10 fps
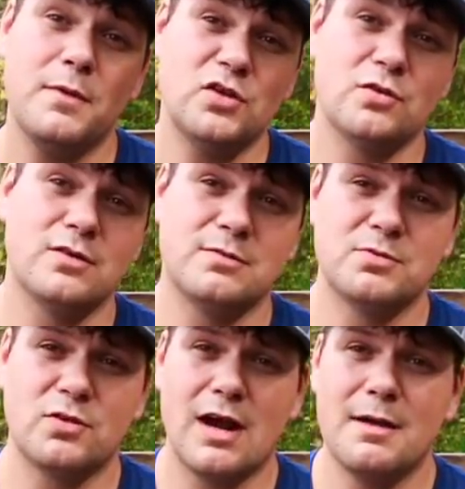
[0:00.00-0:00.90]
Make sure to
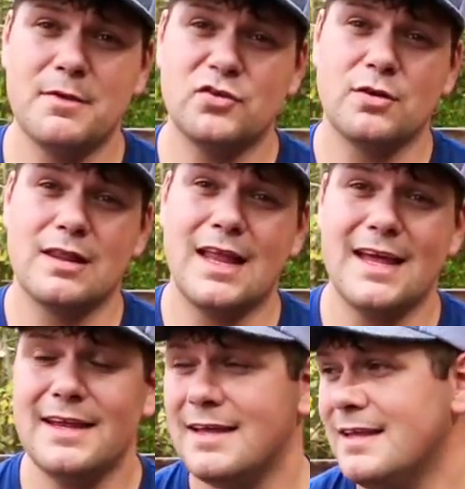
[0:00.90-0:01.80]
subscribe, make sure to
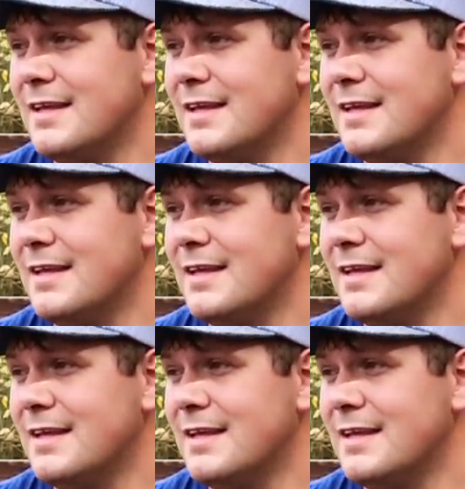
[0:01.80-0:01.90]
like,